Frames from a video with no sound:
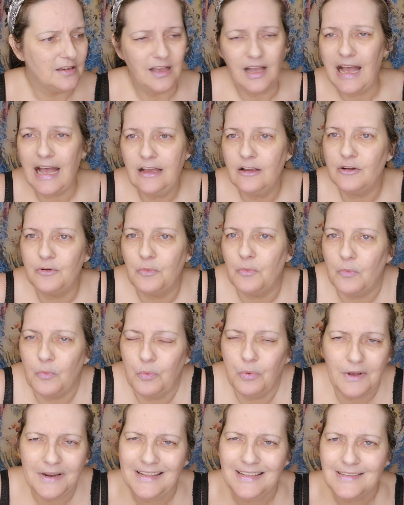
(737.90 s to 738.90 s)
I, or
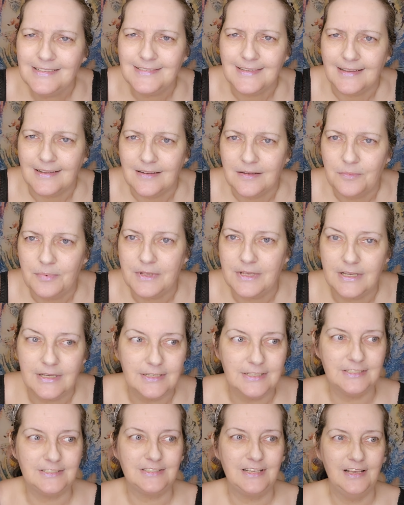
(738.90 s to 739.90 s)
what is it?
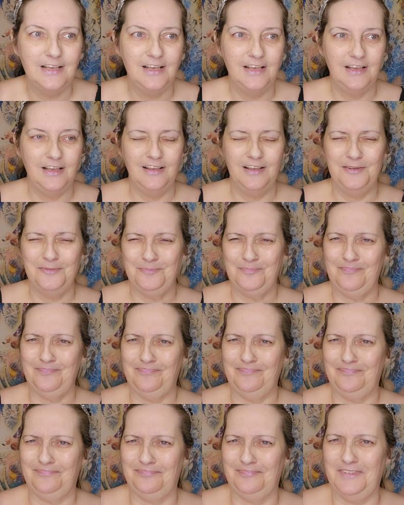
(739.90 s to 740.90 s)
Because
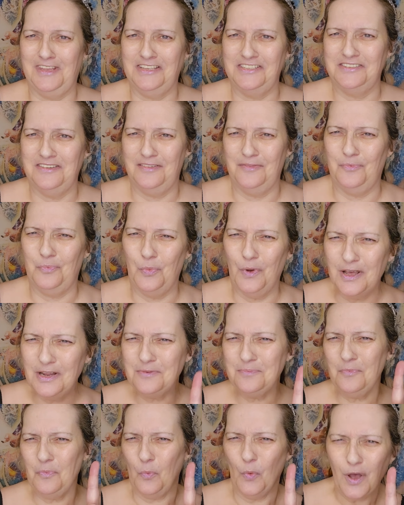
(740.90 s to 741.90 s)

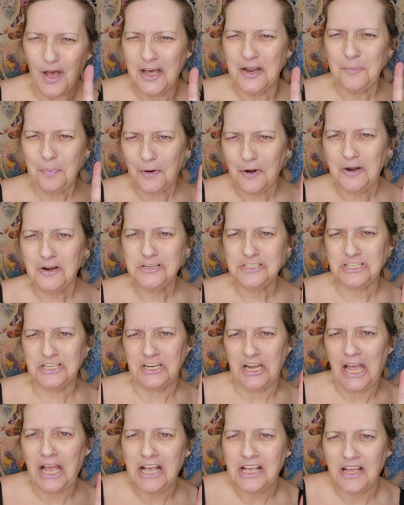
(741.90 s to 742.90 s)
one one
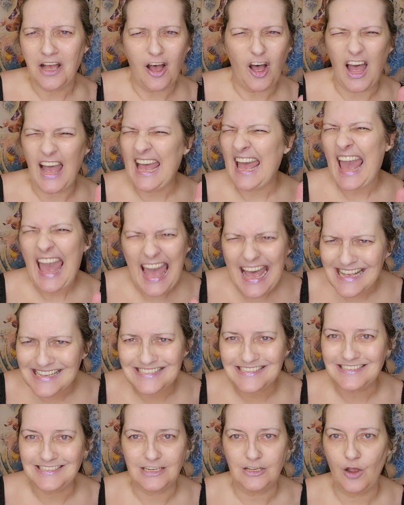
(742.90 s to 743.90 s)
person ha
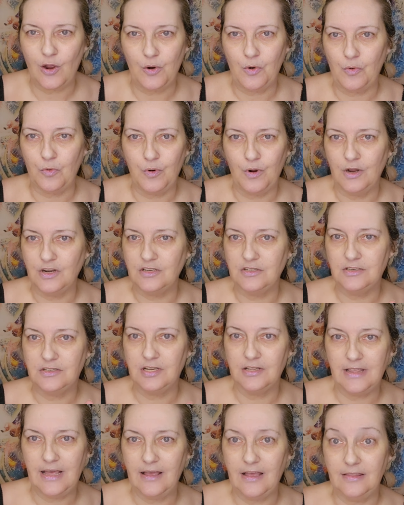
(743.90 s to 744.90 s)
has to go
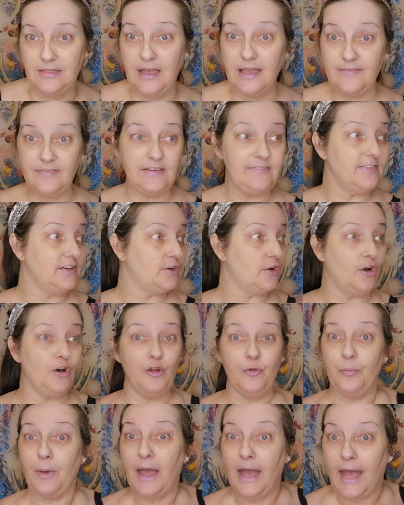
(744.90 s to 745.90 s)
to that. They've even
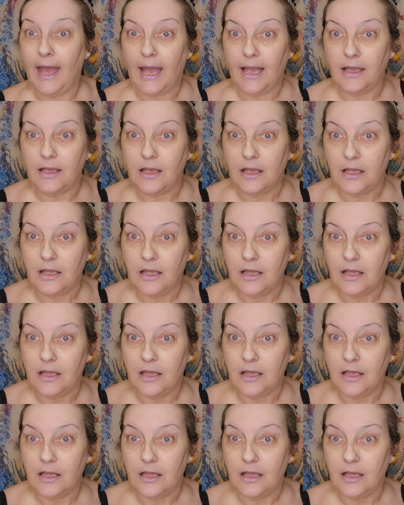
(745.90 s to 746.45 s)
gone back